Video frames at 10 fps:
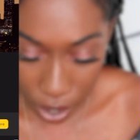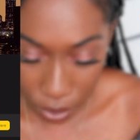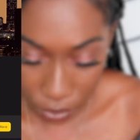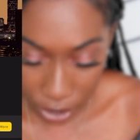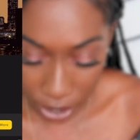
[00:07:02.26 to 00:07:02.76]

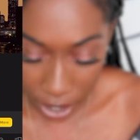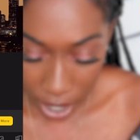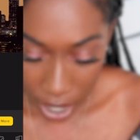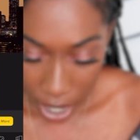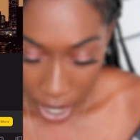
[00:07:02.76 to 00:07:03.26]
Over,
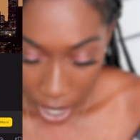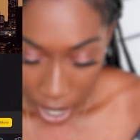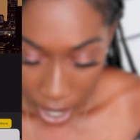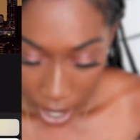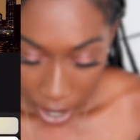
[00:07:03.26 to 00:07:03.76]

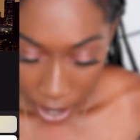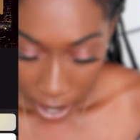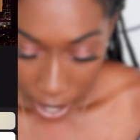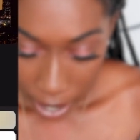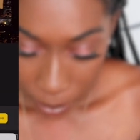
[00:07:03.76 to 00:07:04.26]

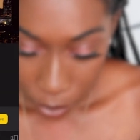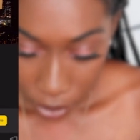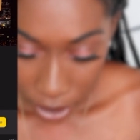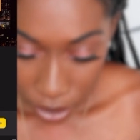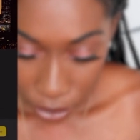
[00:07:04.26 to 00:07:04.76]
I'm
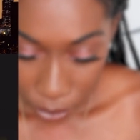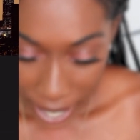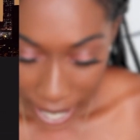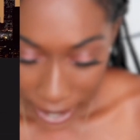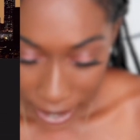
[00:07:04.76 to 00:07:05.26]
going to
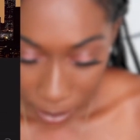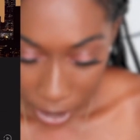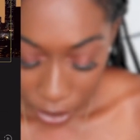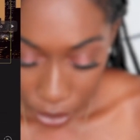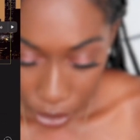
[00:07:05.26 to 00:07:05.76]
add in
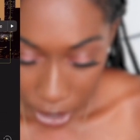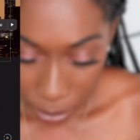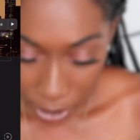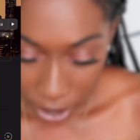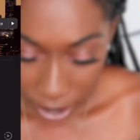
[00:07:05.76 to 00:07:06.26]
my little
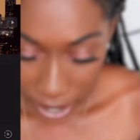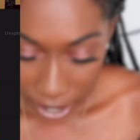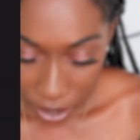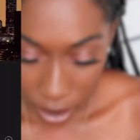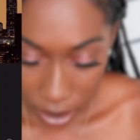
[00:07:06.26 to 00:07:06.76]
transparent
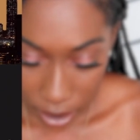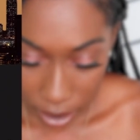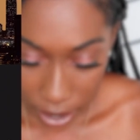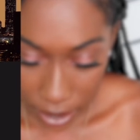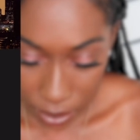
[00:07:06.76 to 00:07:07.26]
text,
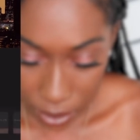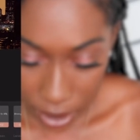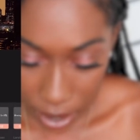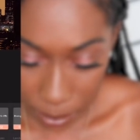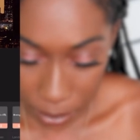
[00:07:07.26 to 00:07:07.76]
size one
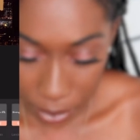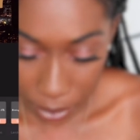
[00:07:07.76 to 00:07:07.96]
up.